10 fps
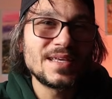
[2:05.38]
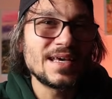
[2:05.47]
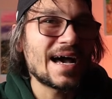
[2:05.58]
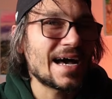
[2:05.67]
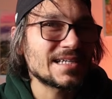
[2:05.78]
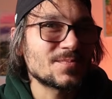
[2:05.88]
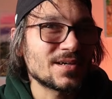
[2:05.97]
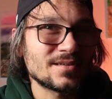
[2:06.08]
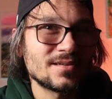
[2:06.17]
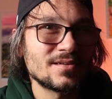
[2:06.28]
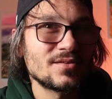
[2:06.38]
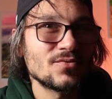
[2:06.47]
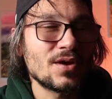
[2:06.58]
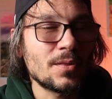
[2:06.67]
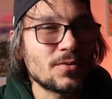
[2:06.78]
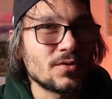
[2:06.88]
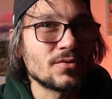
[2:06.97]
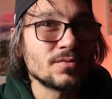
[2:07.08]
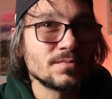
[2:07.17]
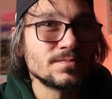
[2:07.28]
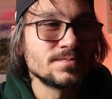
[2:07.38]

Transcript: the aspect ratio.